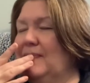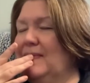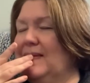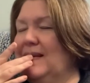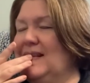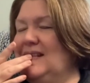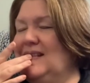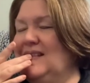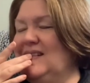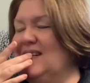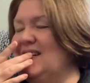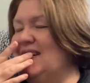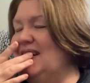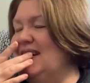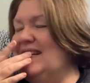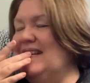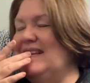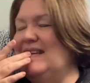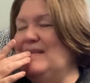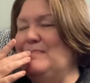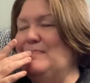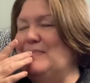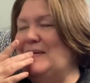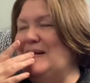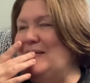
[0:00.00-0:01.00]
Sorry, I
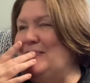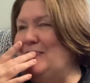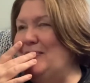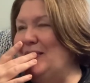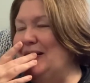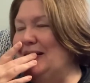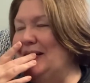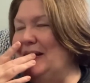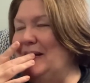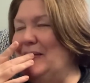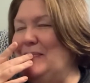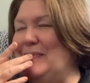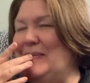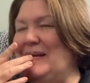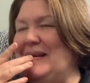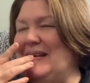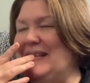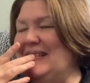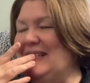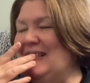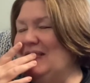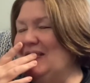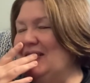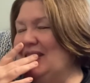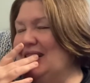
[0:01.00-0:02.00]
keep biting my lip
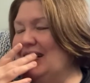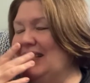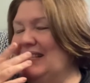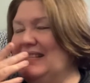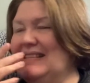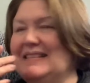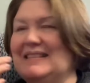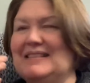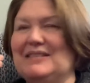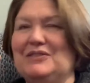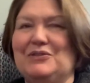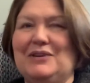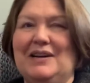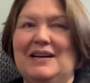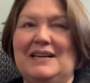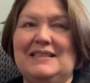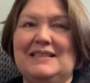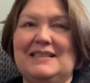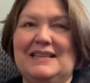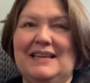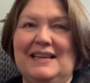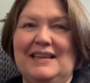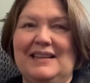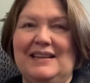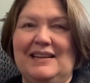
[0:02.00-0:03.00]
because I've got this dry
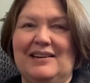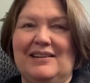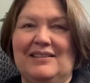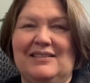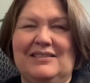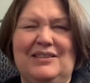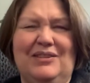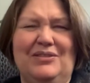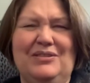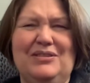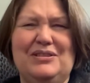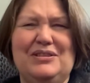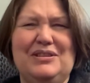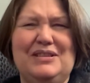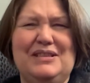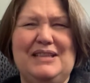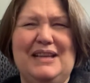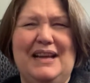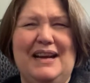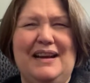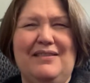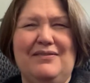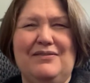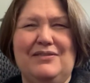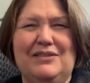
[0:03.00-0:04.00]
skin there. Does that
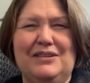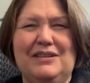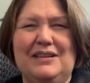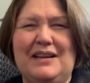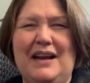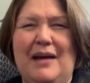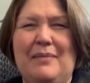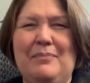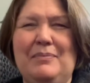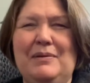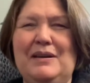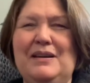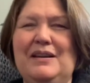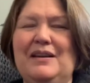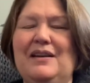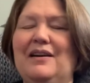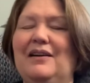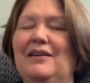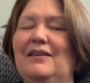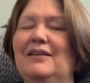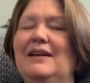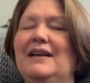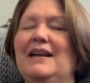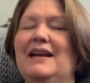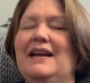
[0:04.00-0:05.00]
ever happen to
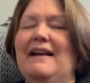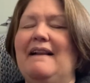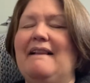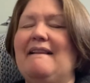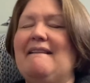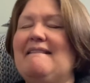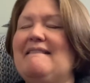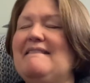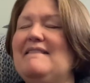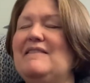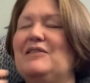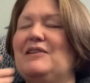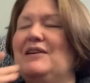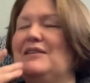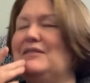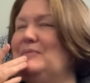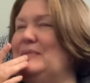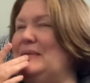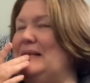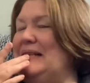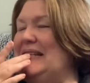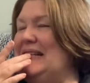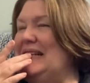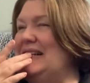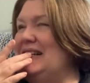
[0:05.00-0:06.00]
y'all? It drives me
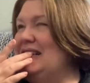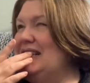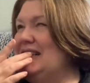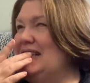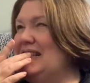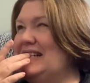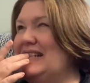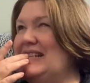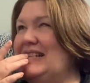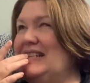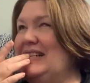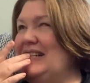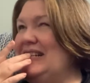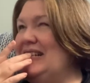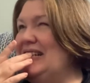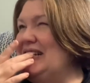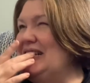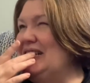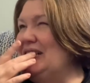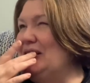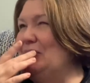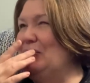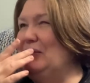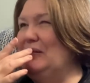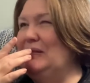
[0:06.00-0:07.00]
nuts. I need to get
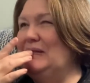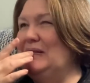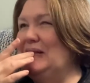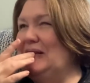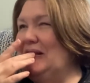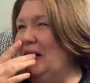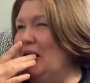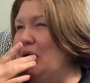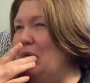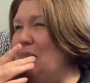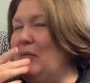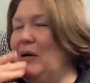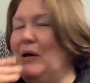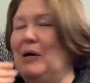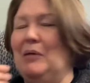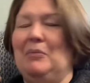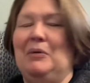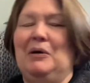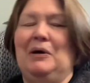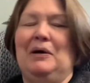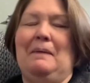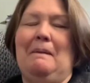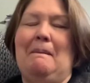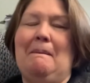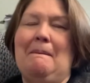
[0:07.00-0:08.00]
some lip balm
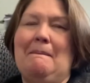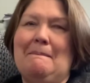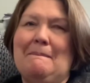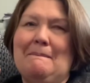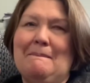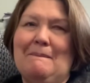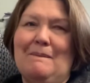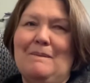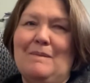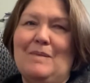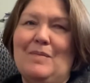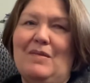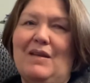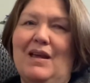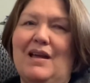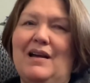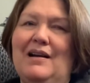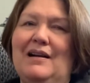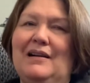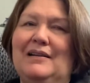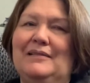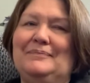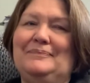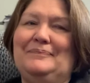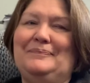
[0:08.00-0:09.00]

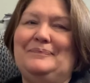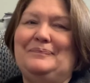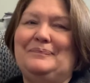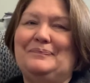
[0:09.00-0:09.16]
on.